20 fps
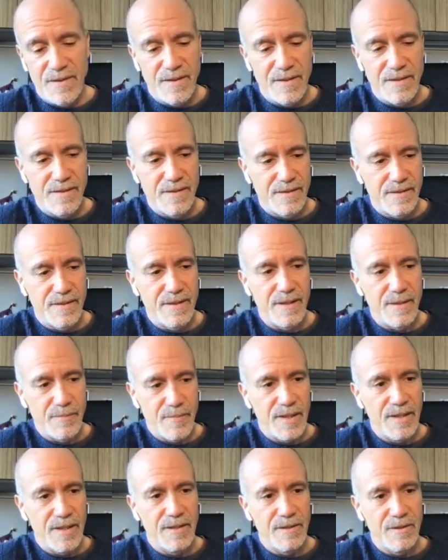this
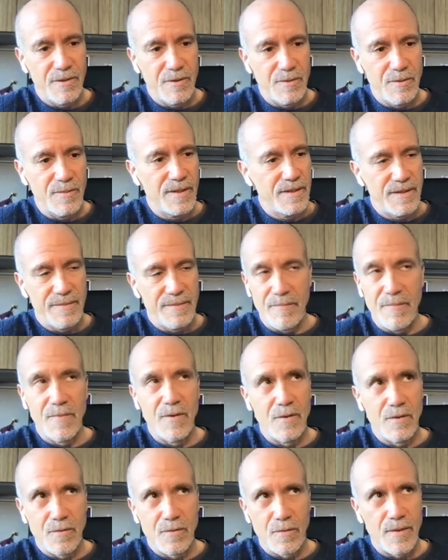company in Cuba, the
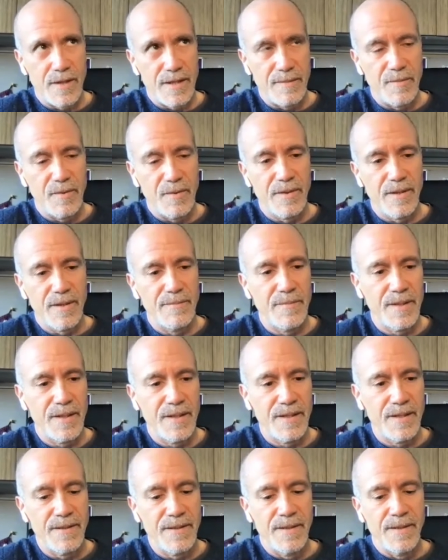incredible
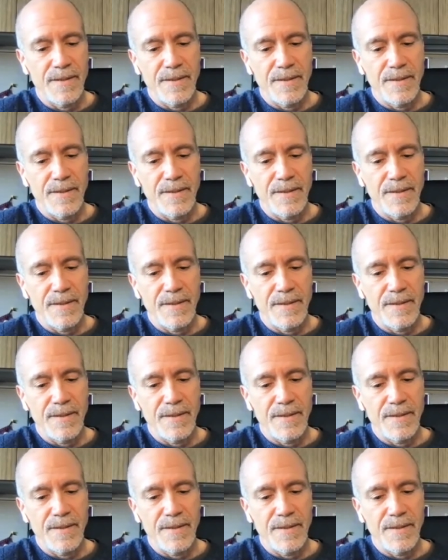company.